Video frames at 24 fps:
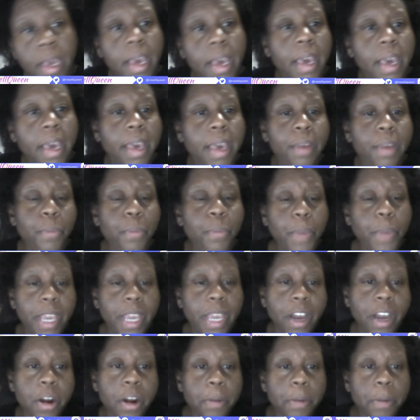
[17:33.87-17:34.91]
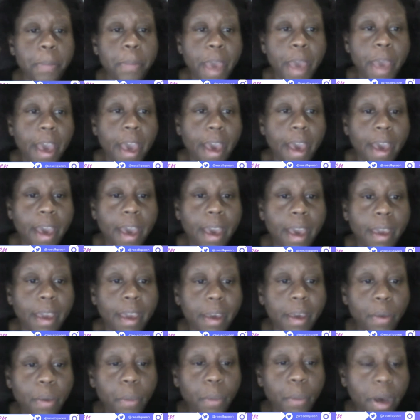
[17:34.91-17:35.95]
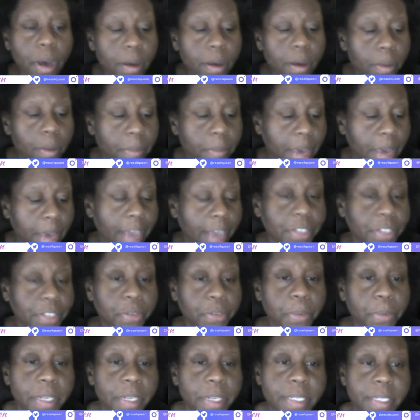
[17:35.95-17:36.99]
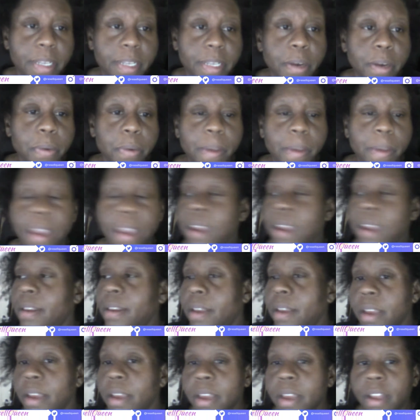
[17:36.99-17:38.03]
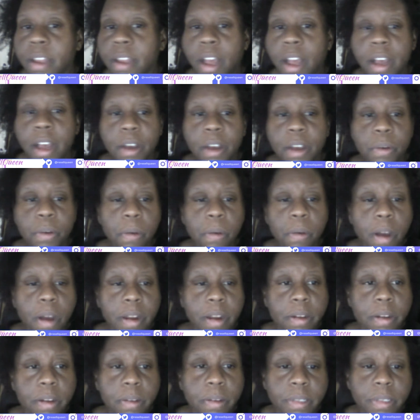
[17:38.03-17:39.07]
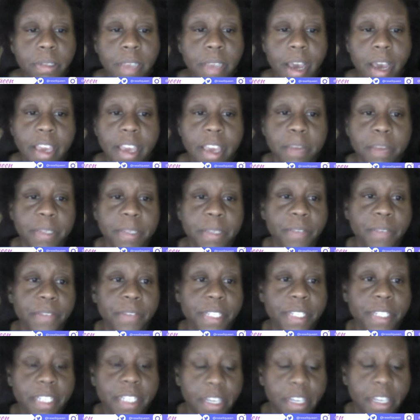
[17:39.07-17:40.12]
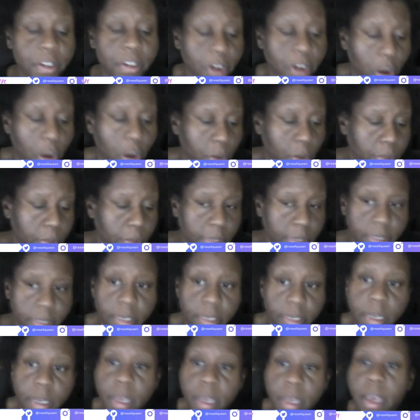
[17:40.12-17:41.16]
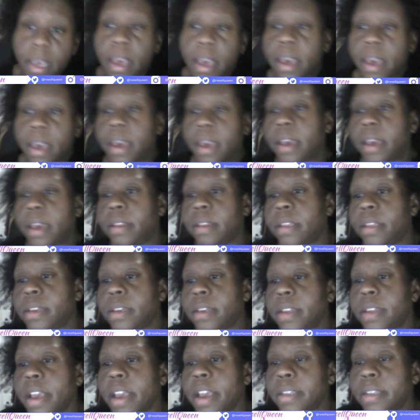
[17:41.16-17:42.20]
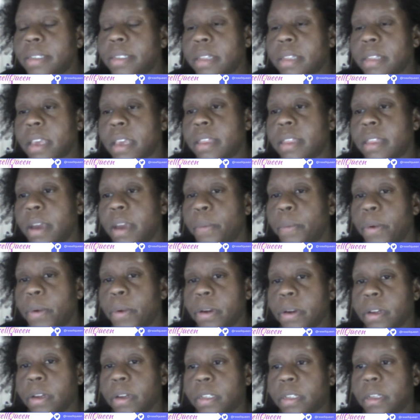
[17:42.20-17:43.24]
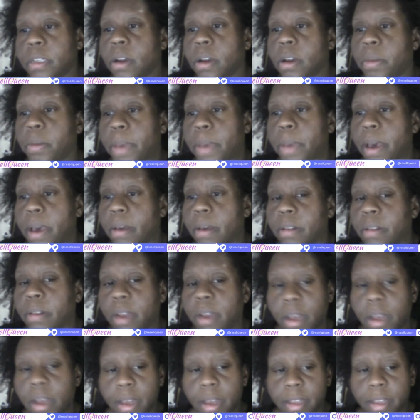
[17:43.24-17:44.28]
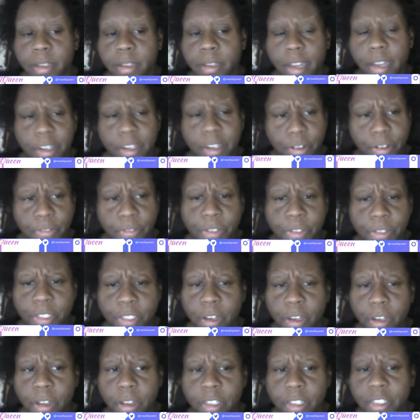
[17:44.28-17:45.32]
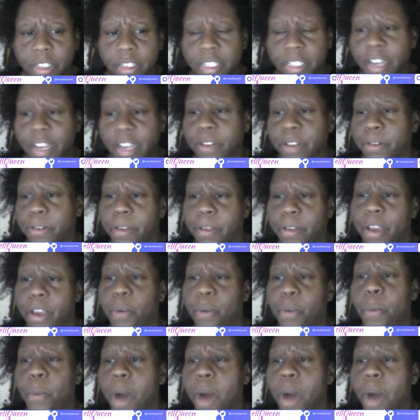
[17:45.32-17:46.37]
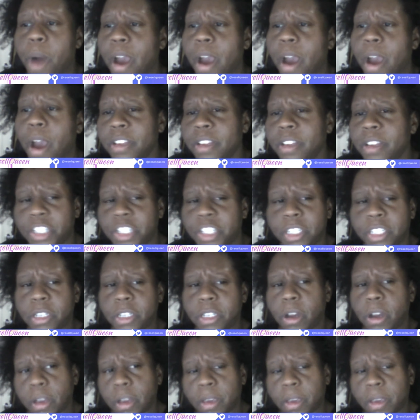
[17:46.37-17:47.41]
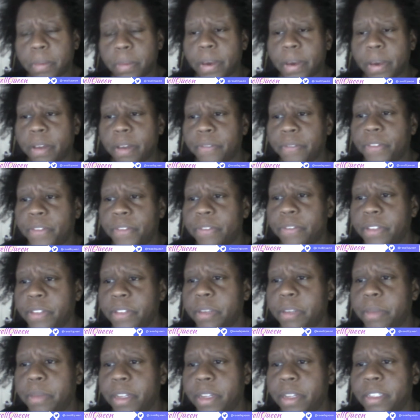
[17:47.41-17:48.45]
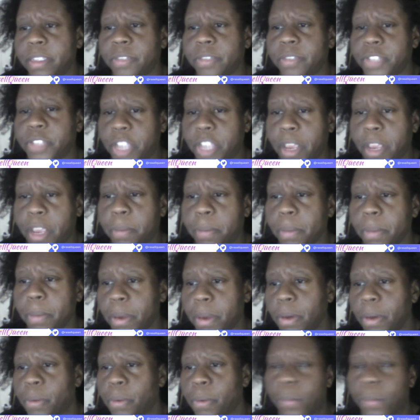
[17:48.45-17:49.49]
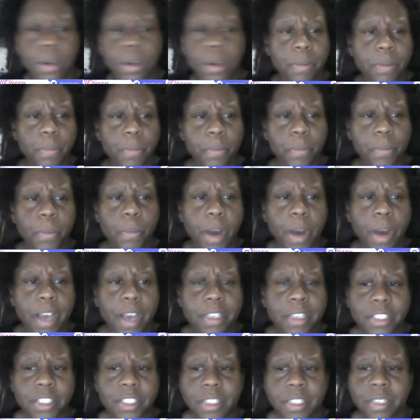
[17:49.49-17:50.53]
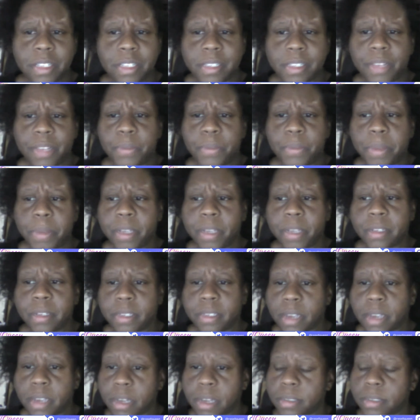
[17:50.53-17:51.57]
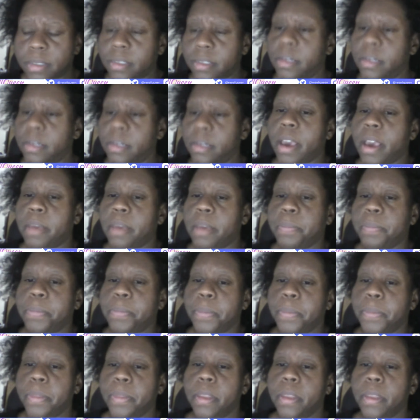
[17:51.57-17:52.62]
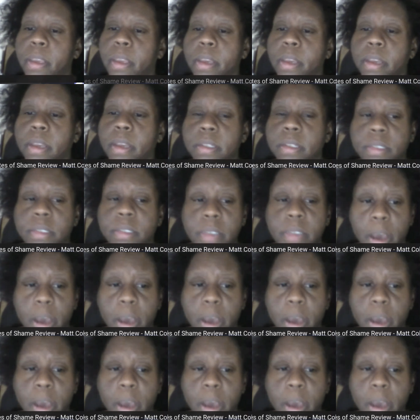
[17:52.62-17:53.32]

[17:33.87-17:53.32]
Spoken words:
And we are back. Welcome back to ResellQueen Chronicles. I am Tiffy T, your host. And the next thing that we're going to talk about, I know if you saw in the title, you're like, why is she talking about 15 minutes of shame? Why is this even being discussed? Okay. So